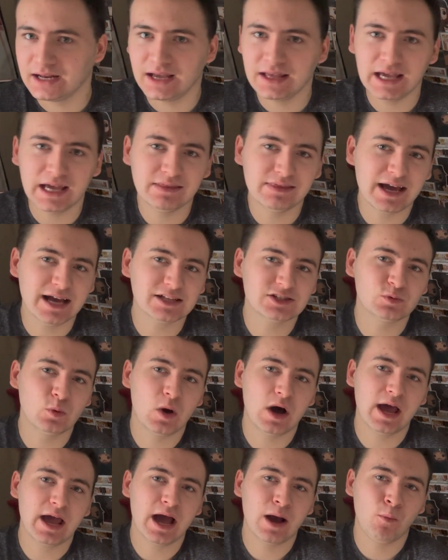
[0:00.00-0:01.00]
And that's
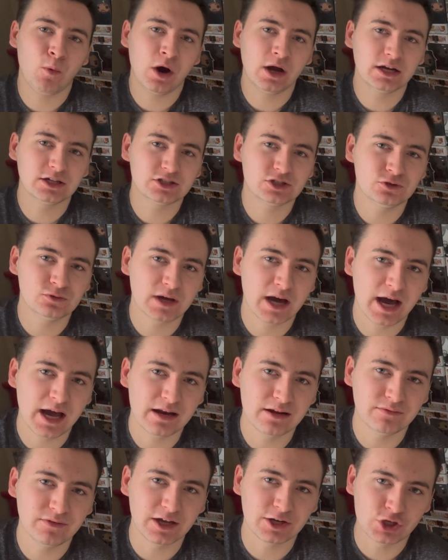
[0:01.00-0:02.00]
why I wanted to kind
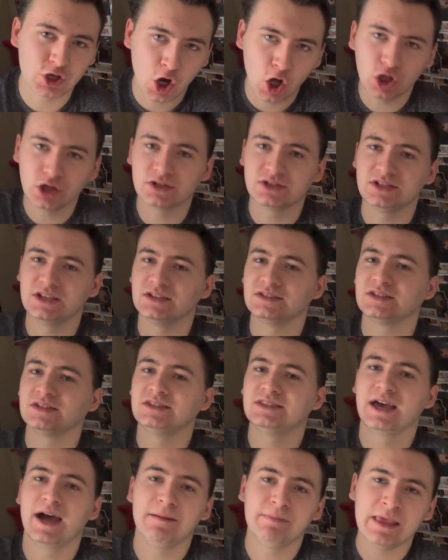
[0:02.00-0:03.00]
of acknowledge this,
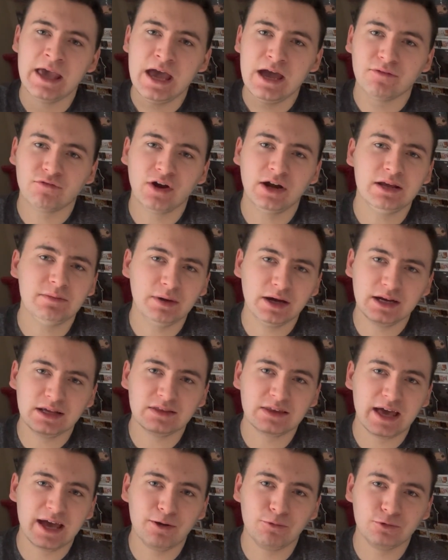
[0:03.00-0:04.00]
is that for anybody
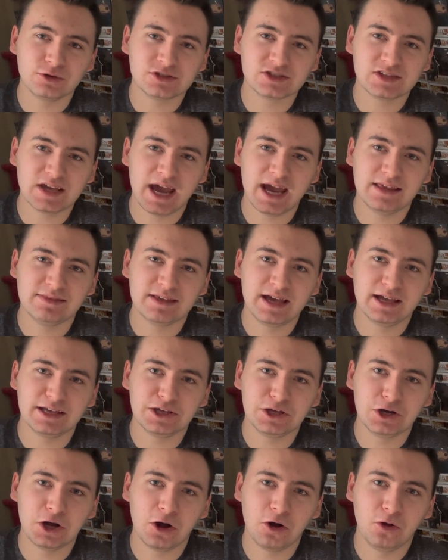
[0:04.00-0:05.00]
that was saying that,
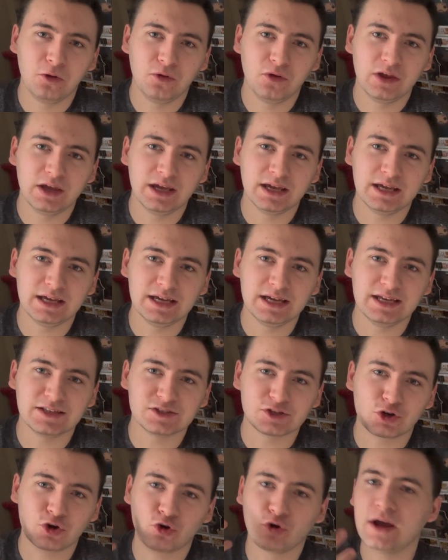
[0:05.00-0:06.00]
you know, it's
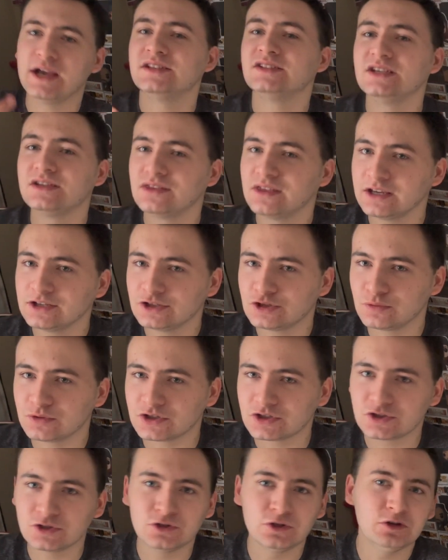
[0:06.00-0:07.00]
a crazy thing to
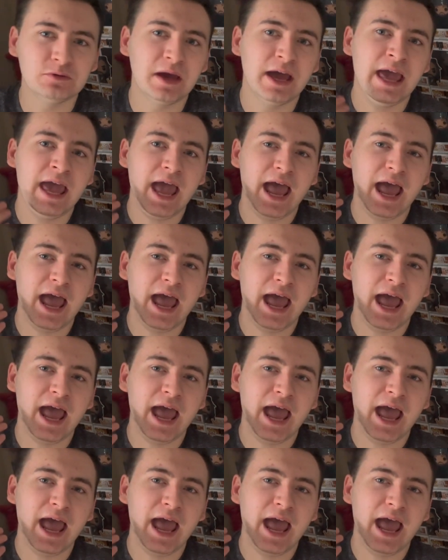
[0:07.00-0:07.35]
assume,